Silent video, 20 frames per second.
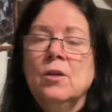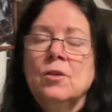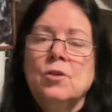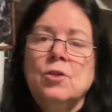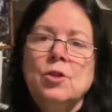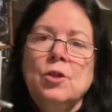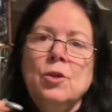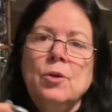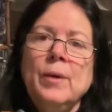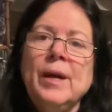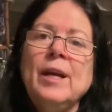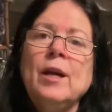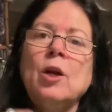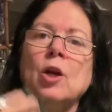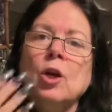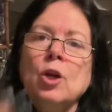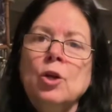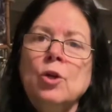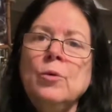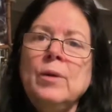to
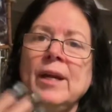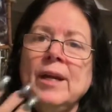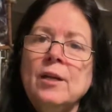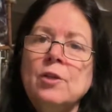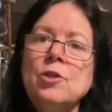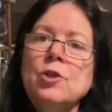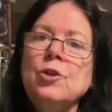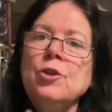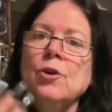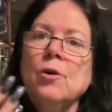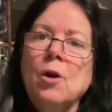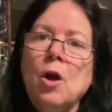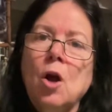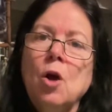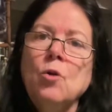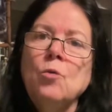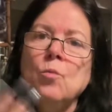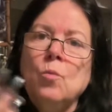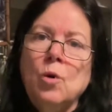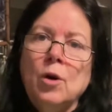include into your
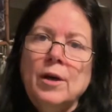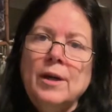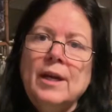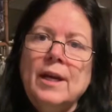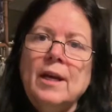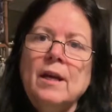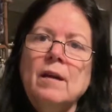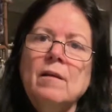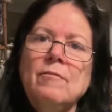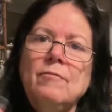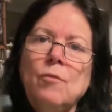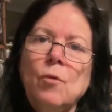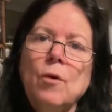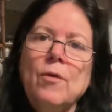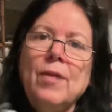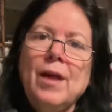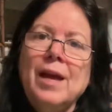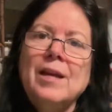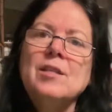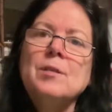own working for
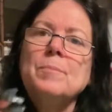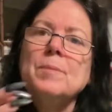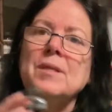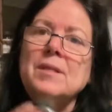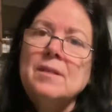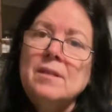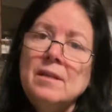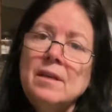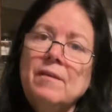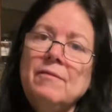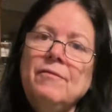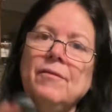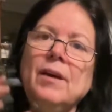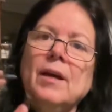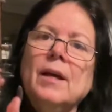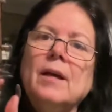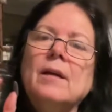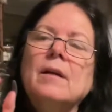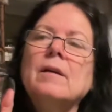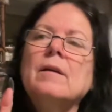that specific